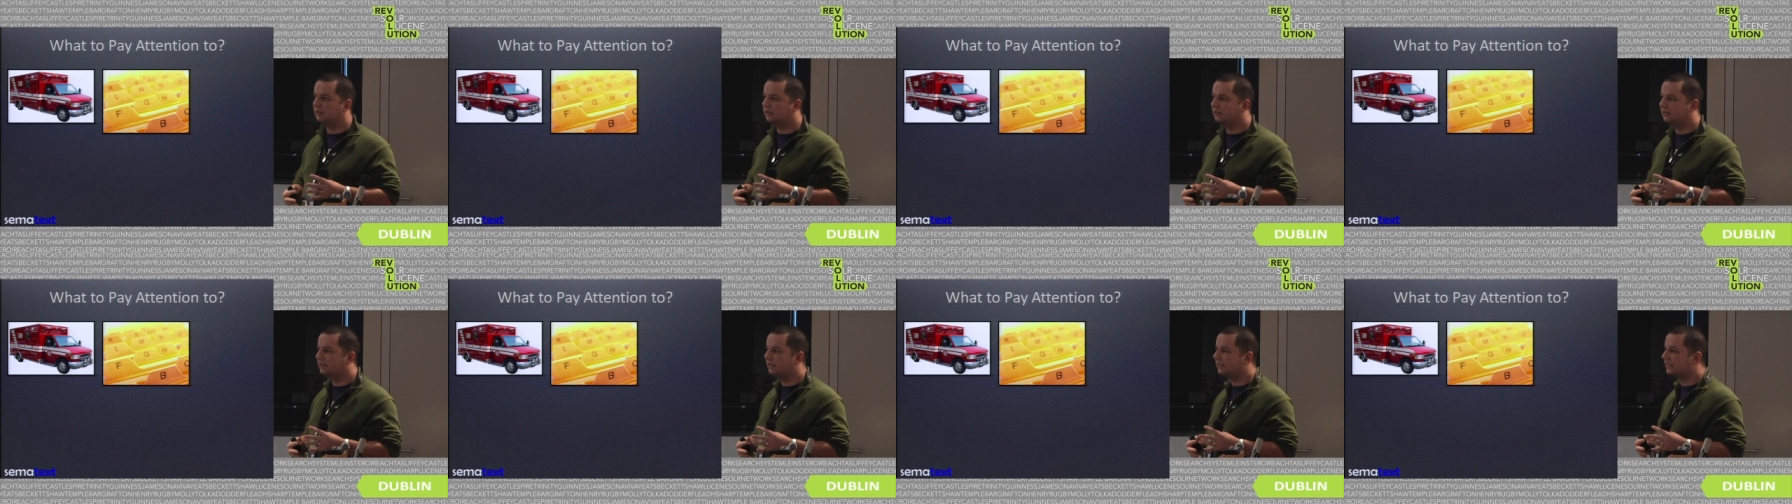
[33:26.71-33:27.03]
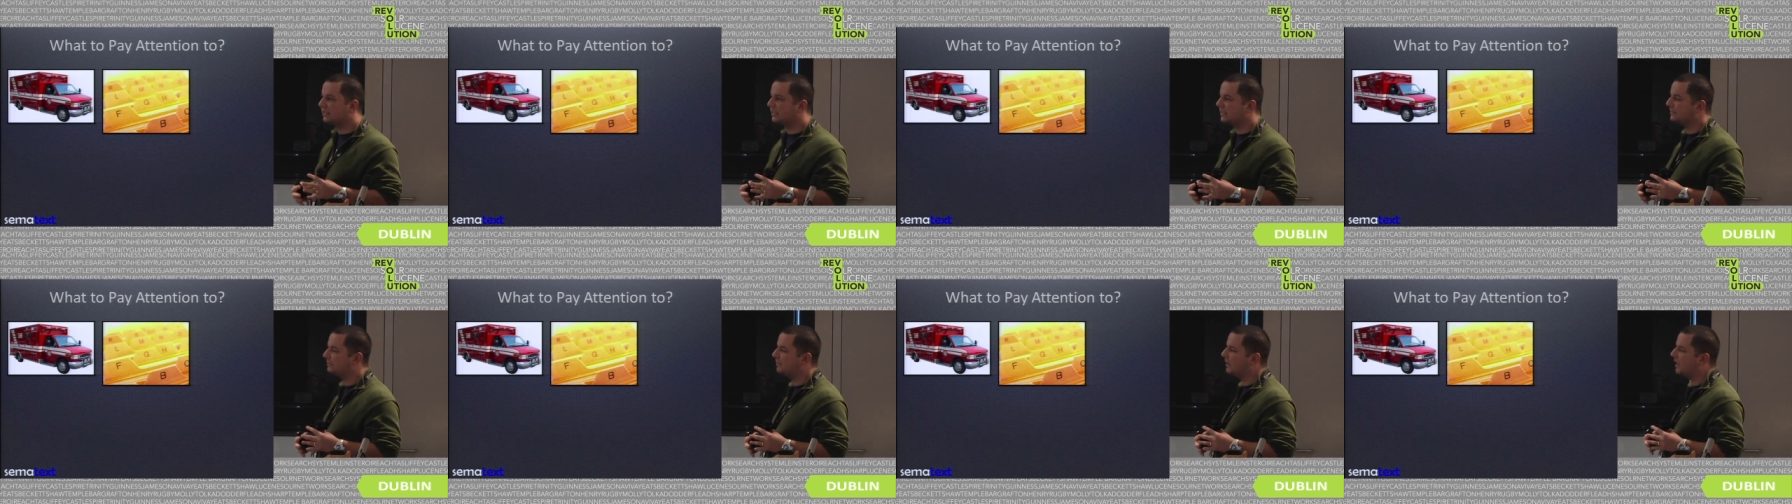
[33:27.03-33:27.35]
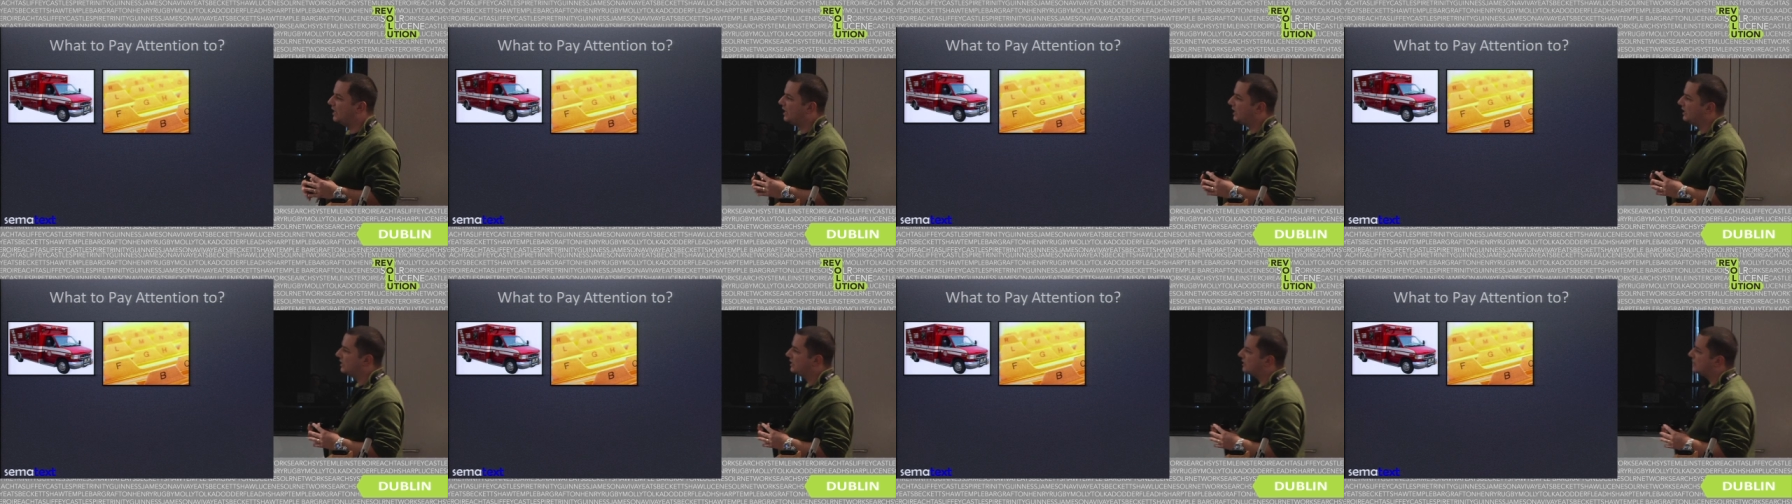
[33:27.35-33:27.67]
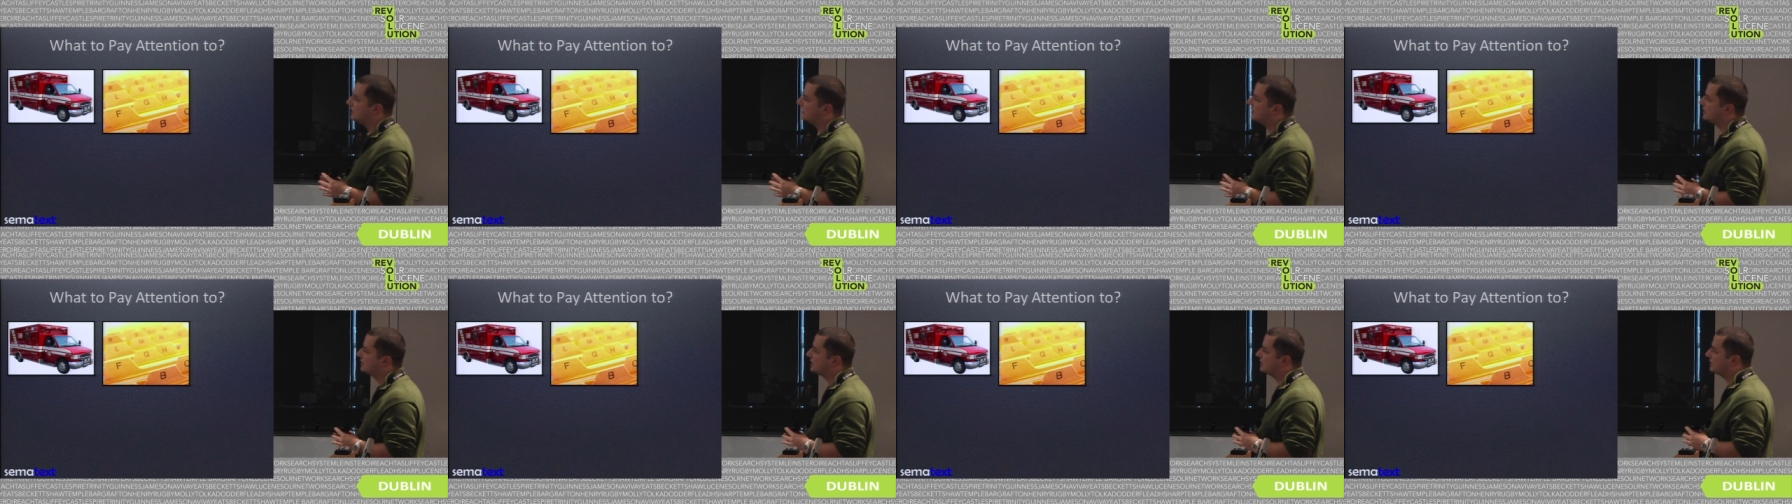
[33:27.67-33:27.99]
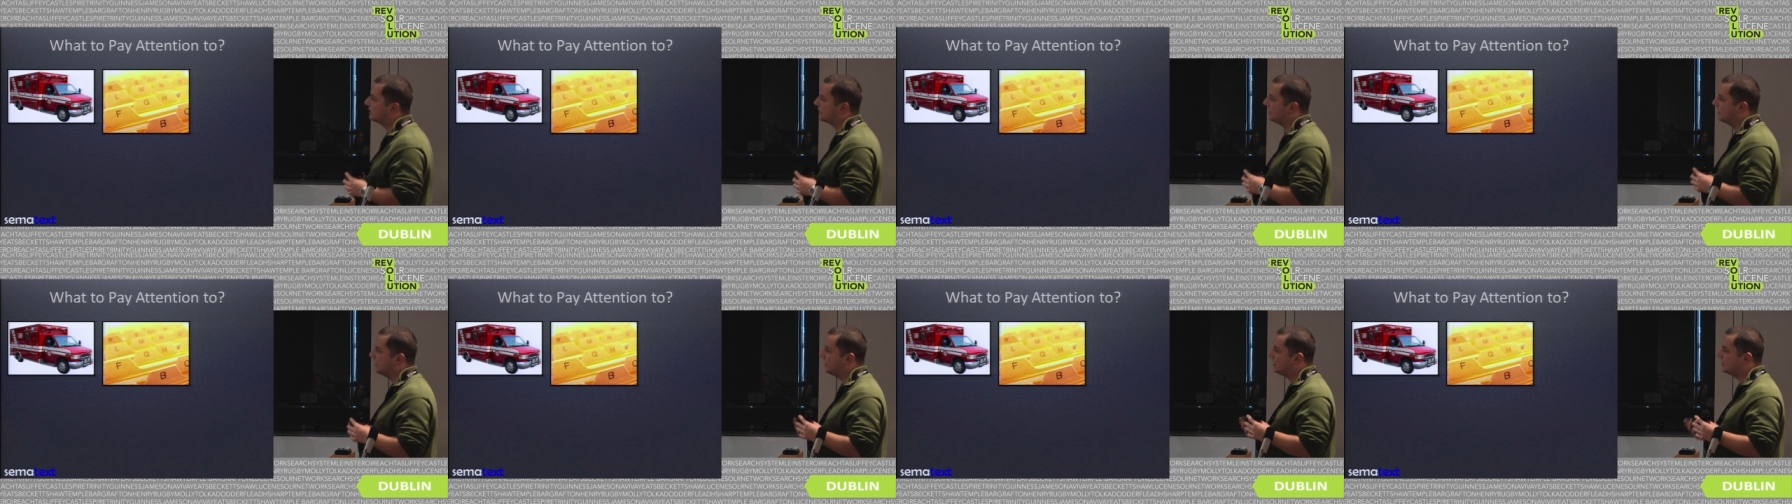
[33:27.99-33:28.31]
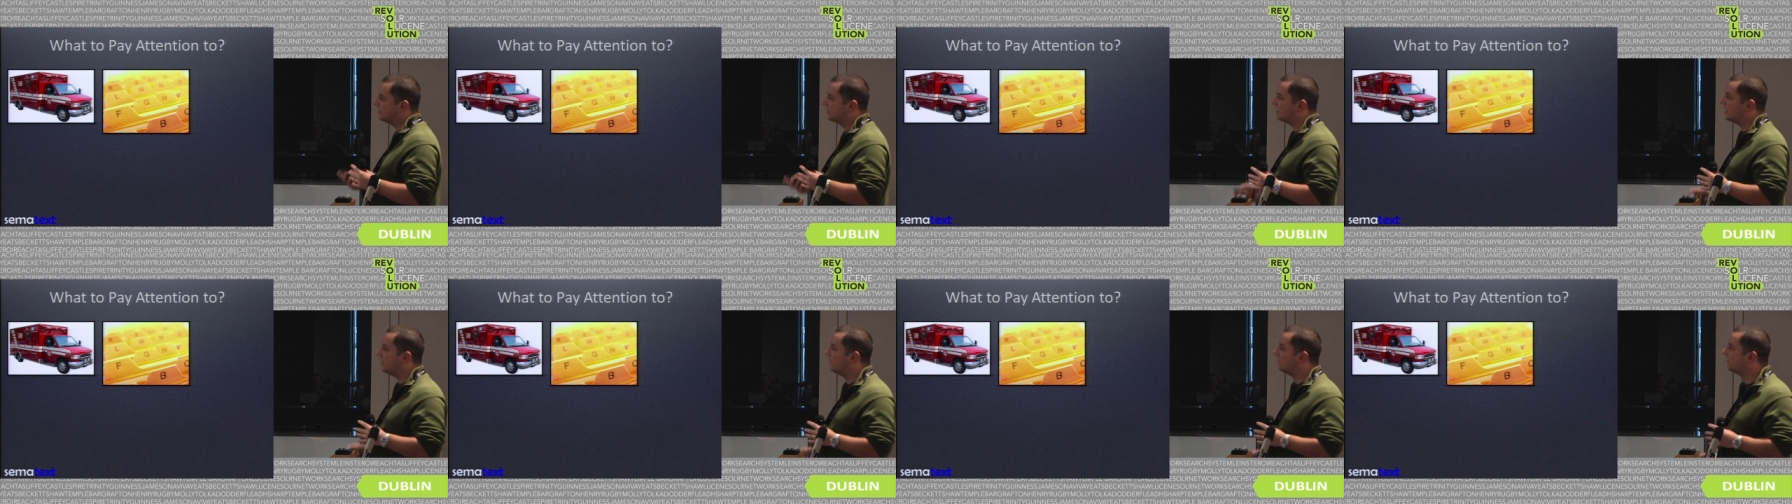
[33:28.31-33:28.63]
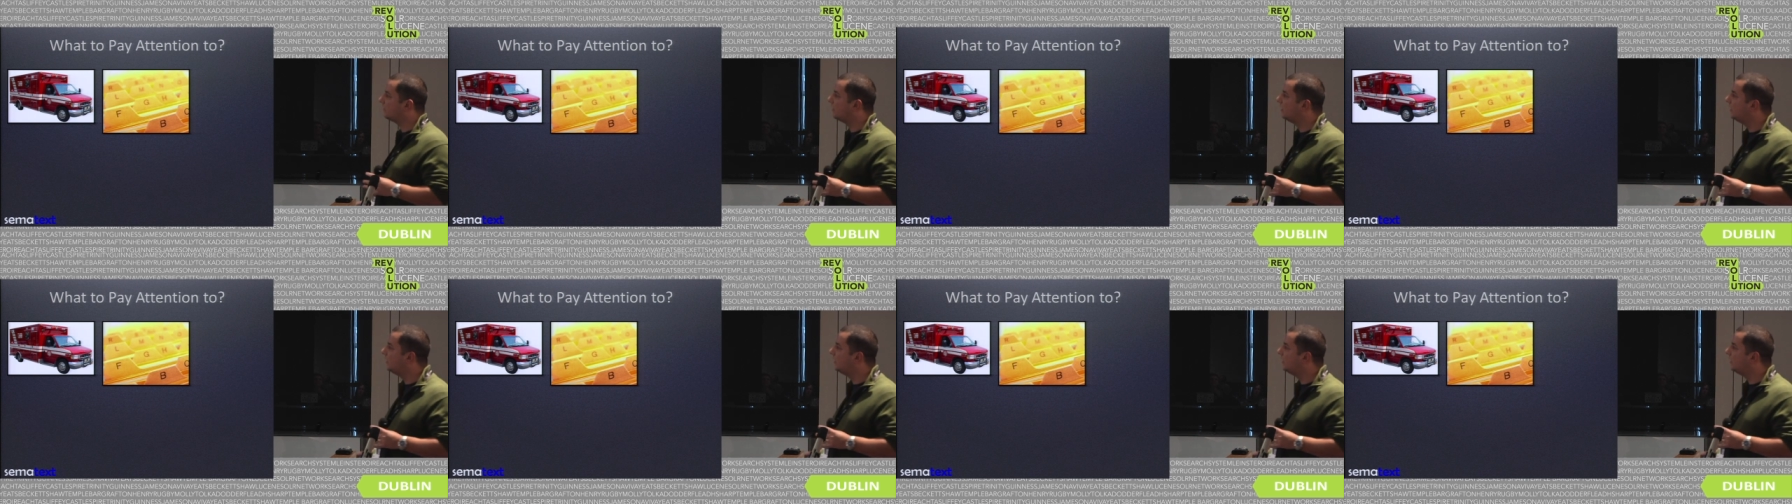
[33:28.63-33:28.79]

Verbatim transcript: disk spaces and stuff.